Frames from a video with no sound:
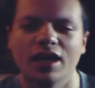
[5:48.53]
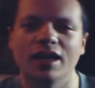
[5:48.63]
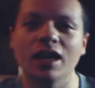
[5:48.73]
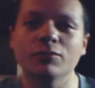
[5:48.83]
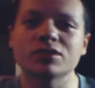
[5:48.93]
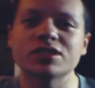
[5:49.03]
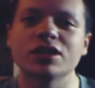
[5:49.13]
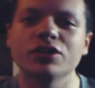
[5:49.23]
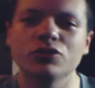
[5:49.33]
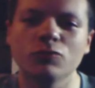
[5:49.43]
And I will
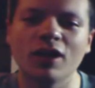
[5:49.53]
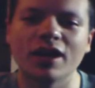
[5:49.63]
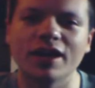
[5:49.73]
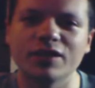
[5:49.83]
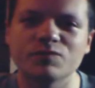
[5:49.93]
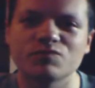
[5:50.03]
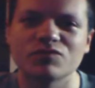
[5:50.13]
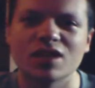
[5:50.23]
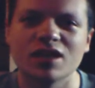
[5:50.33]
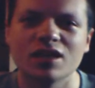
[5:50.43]
tell you why.
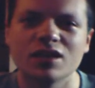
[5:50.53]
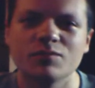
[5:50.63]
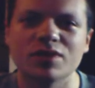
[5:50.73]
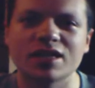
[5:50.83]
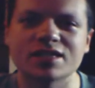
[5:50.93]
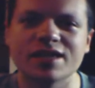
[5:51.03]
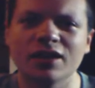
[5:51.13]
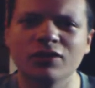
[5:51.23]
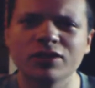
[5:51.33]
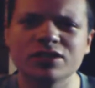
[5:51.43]
Because
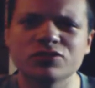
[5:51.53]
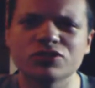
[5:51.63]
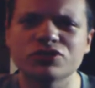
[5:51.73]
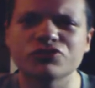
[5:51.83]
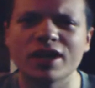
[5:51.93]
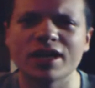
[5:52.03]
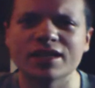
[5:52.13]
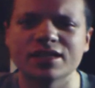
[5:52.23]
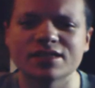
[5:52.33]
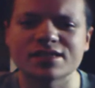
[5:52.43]
not only do the
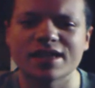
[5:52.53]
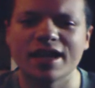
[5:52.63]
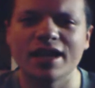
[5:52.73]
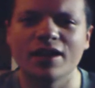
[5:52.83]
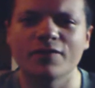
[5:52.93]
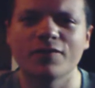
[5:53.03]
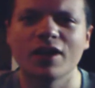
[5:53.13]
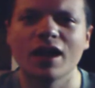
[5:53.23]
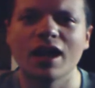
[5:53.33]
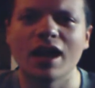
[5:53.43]
dragons have
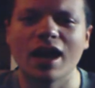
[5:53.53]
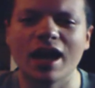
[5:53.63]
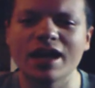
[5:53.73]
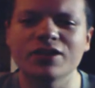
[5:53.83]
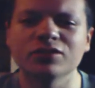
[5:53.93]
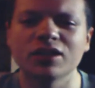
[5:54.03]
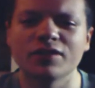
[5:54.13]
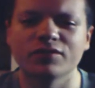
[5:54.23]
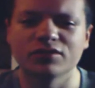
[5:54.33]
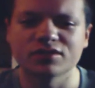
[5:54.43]
higher
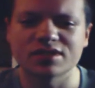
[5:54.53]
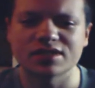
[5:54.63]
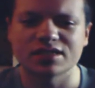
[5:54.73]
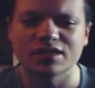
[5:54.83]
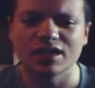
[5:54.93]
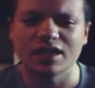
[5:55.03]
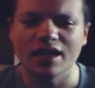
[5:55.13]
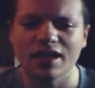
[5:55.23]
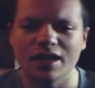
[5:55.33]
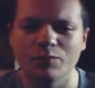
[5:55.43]
levels,
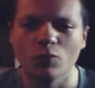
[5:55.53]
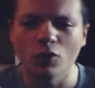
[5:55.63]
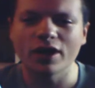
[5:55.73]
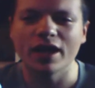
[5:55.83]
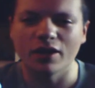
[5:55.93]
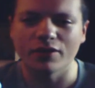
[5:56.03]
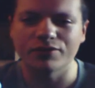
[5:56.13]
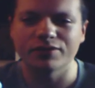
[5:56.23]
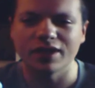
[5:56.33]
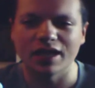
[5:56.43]
more
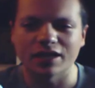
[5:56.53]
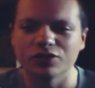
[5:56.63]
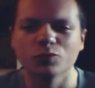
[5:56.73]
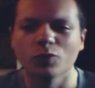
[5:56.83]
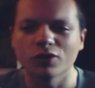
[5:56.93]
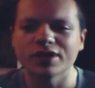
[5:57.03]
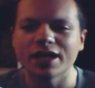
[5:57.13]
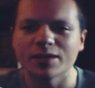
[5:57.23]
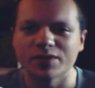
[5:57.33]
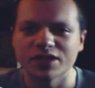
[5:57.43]
health, and can do more
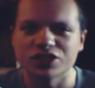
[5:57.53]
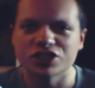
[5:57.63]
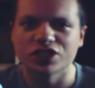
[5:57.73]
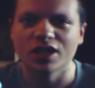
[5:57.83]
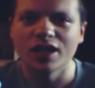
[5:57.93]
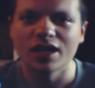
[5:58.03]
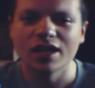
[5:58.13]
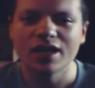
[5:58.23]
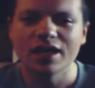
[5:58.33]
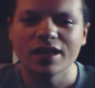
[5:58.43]
damage,
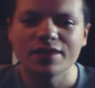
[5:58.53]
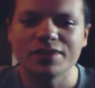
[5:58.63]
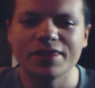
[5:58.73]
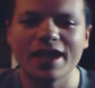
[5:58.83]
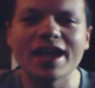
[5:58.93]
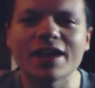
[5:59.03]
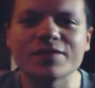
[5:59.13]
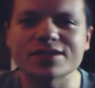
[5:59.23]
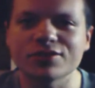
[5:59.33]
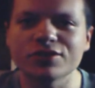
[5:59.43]
they have
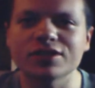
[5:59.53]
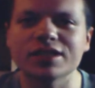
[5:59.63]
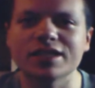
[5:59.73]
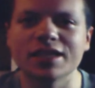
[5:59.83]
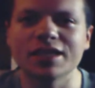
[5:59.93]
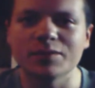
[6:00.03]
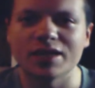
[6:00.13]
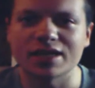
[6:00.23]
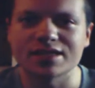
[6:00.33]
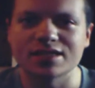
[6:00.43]
certain
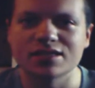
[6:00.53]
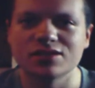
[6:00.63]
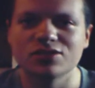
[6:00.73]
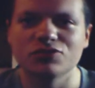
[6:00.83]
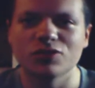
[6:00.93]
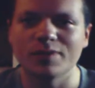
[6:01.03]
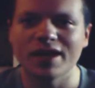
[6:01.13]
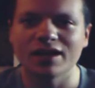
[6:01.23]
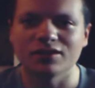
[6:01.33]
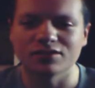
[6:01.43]
gimmicks to the
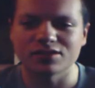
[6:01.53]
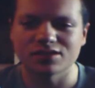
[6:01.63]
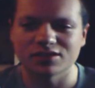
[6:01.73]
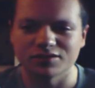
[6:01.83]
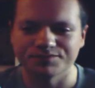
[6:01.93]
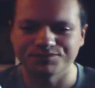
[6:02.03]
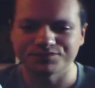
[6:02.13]
battles.